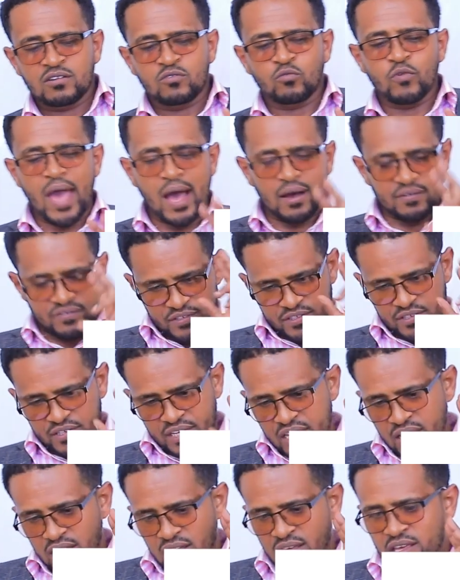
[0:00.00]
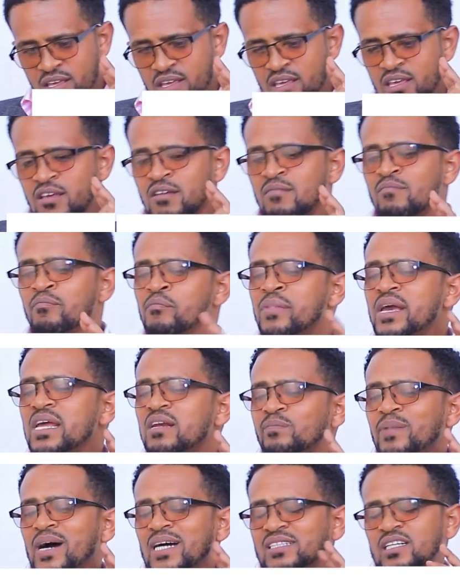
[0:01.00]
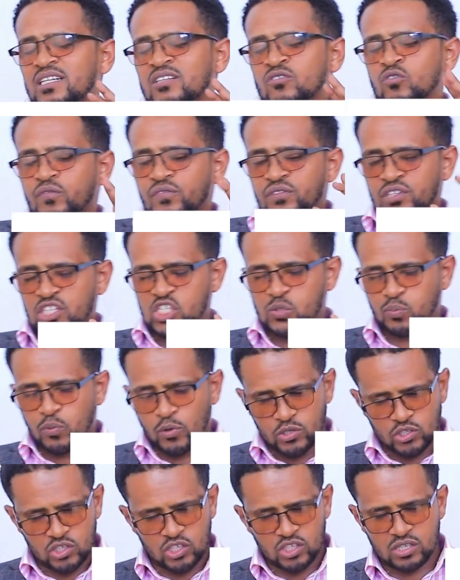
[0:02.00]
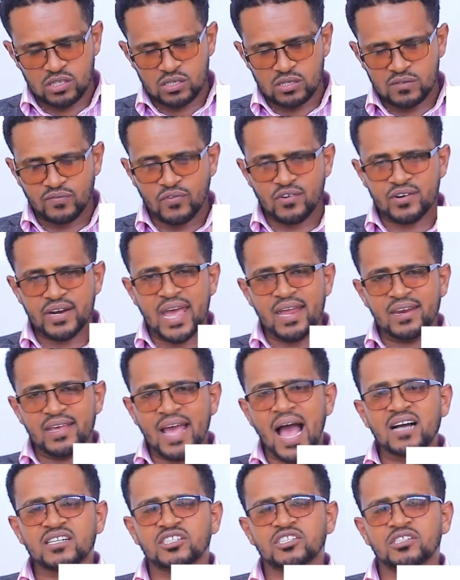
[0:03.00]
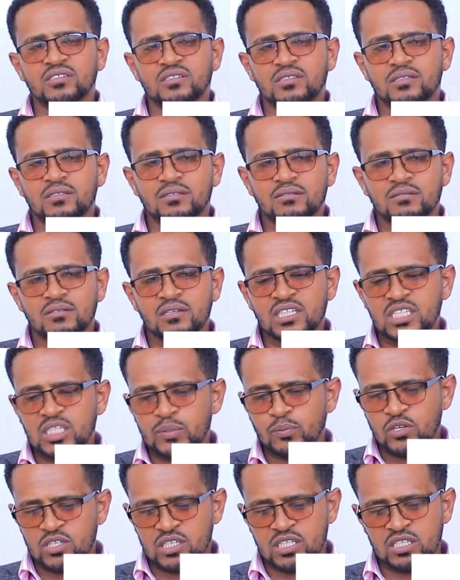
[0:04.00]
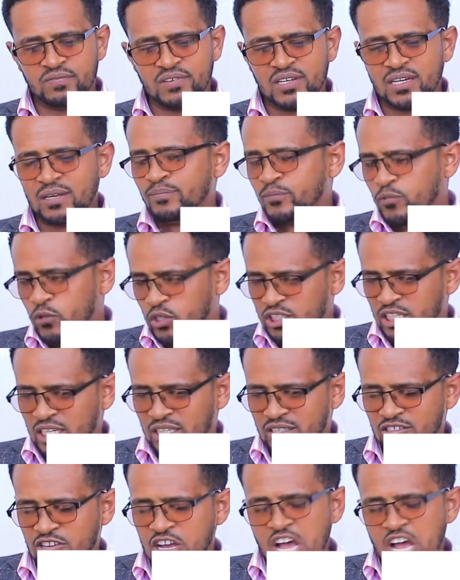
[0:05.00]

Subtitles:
We have three main pattern of responses for any actions. Response is very important.